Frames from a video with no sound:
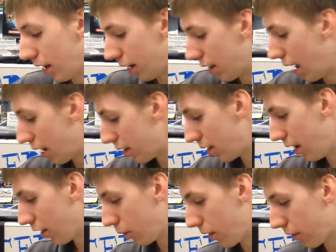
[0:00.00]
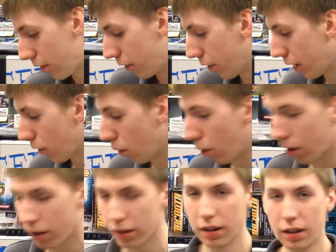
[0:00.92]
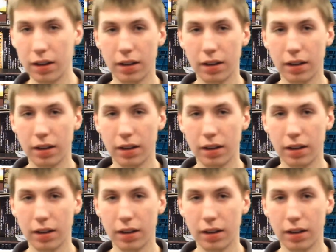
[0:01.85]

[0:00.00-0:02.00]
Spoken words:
to like take sales away from the real thing, or